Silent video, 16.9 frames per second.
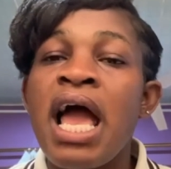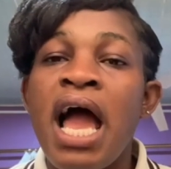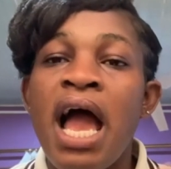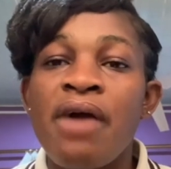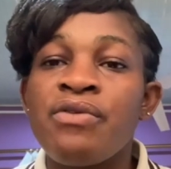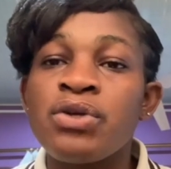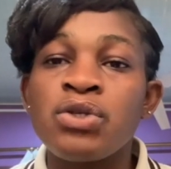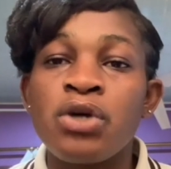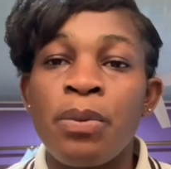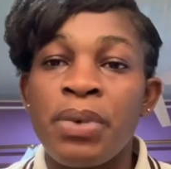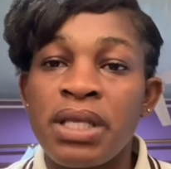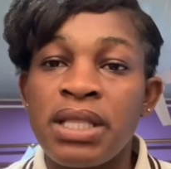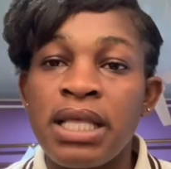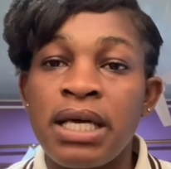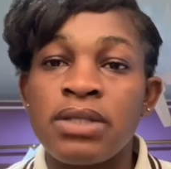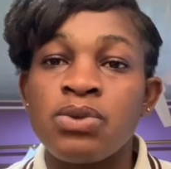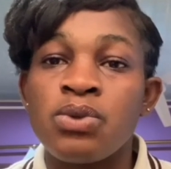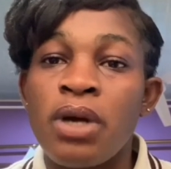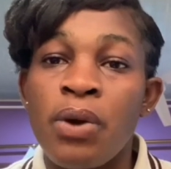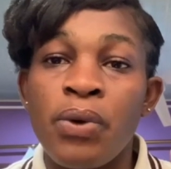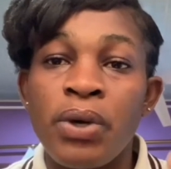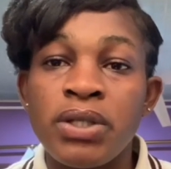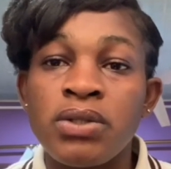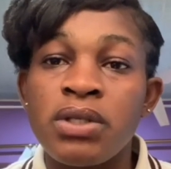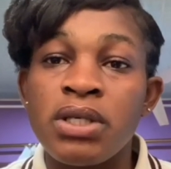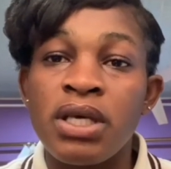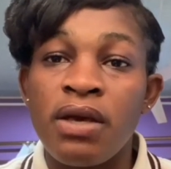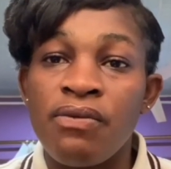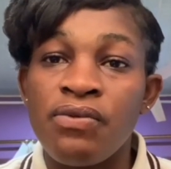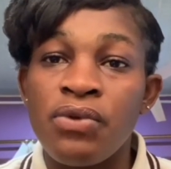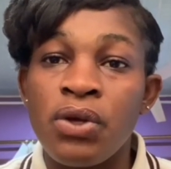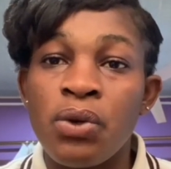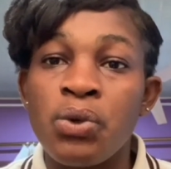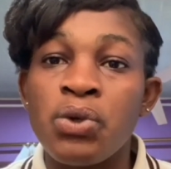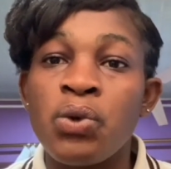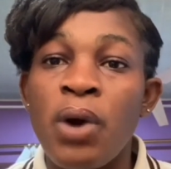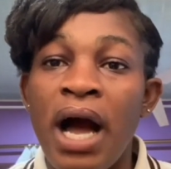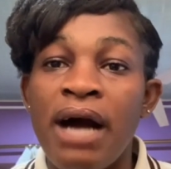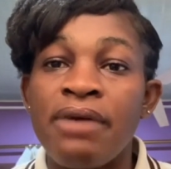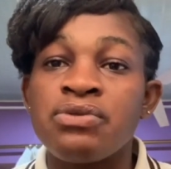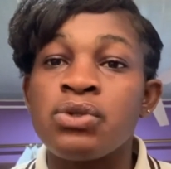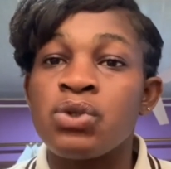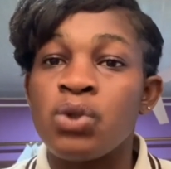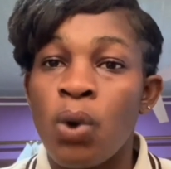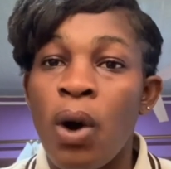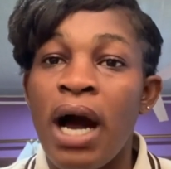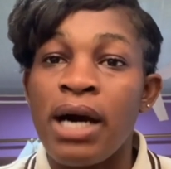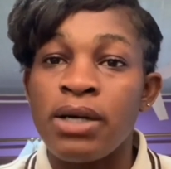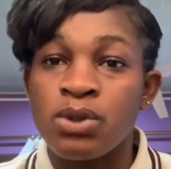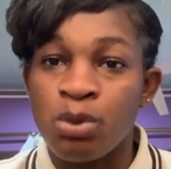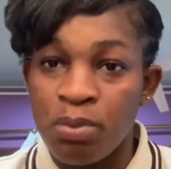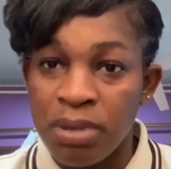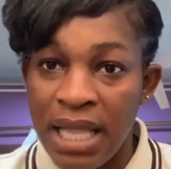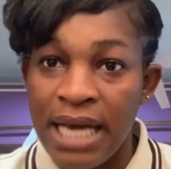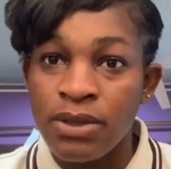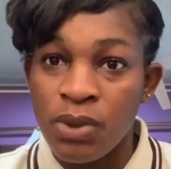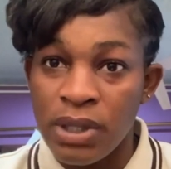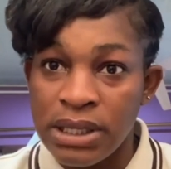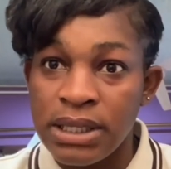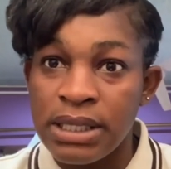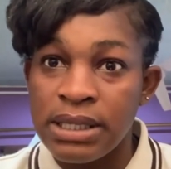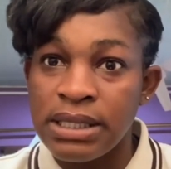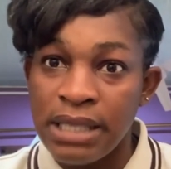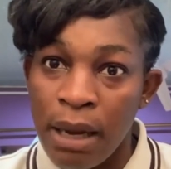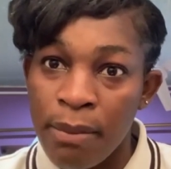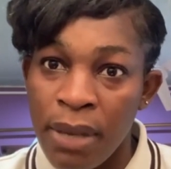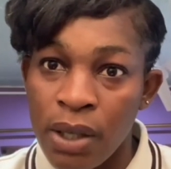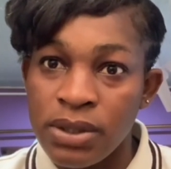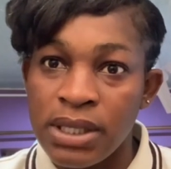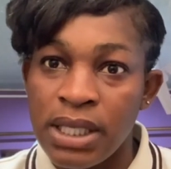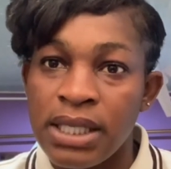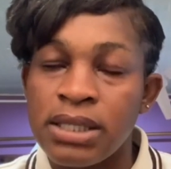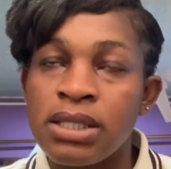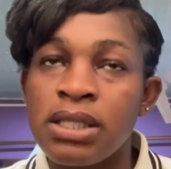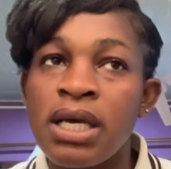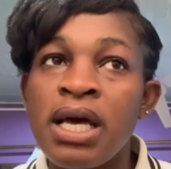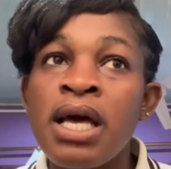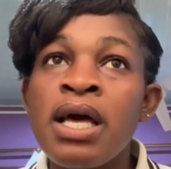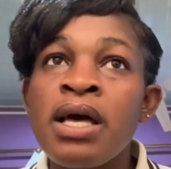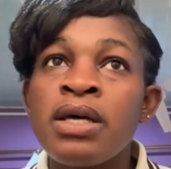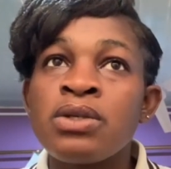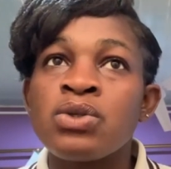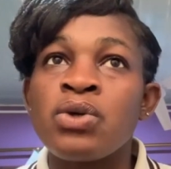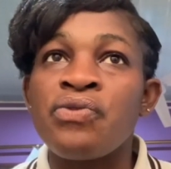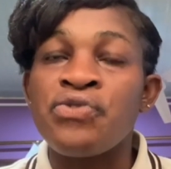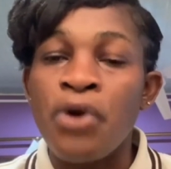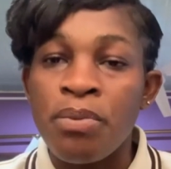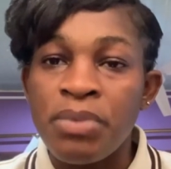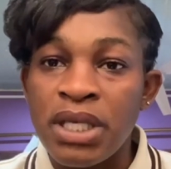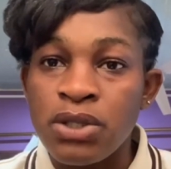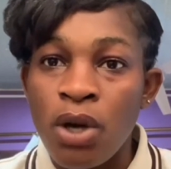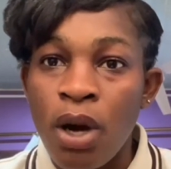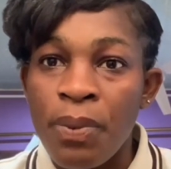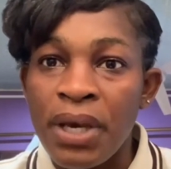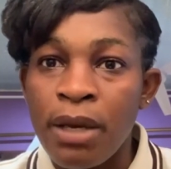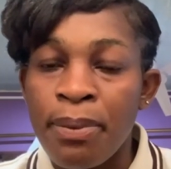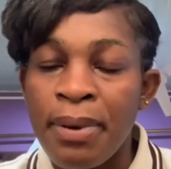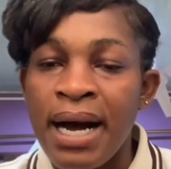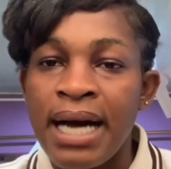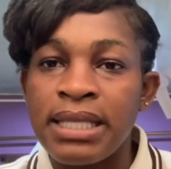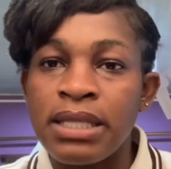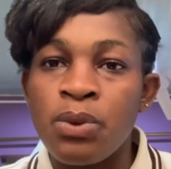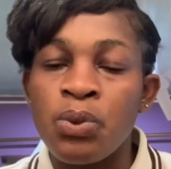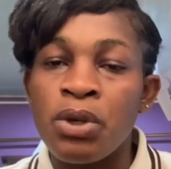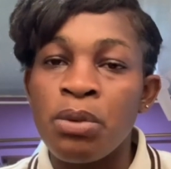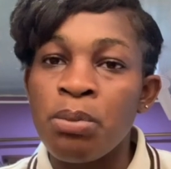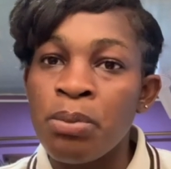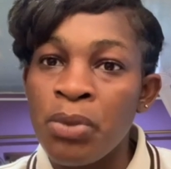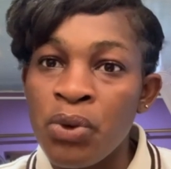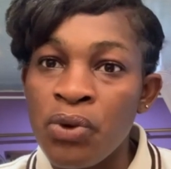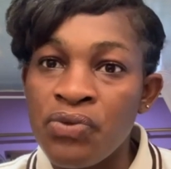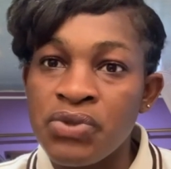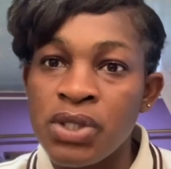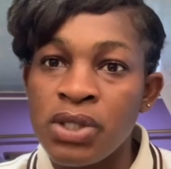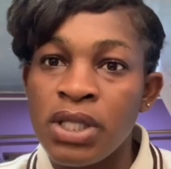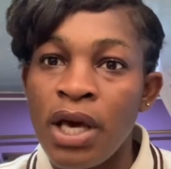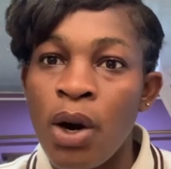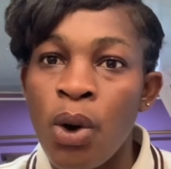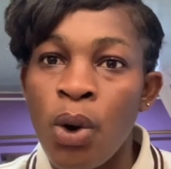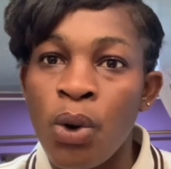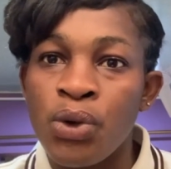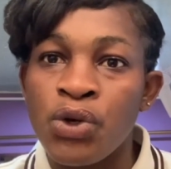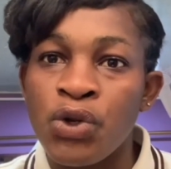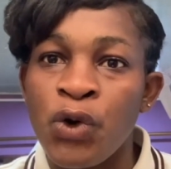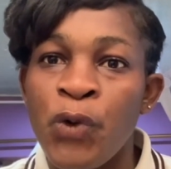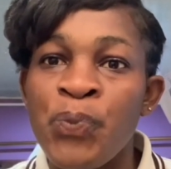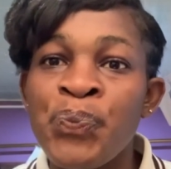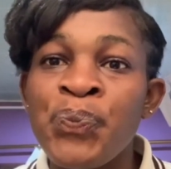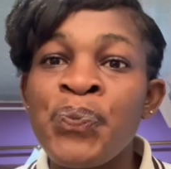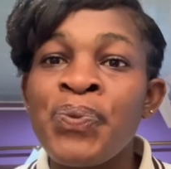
Every topic that we are going to give you, you have to know how to plan questions about it. So from the topic part, we move to the audio.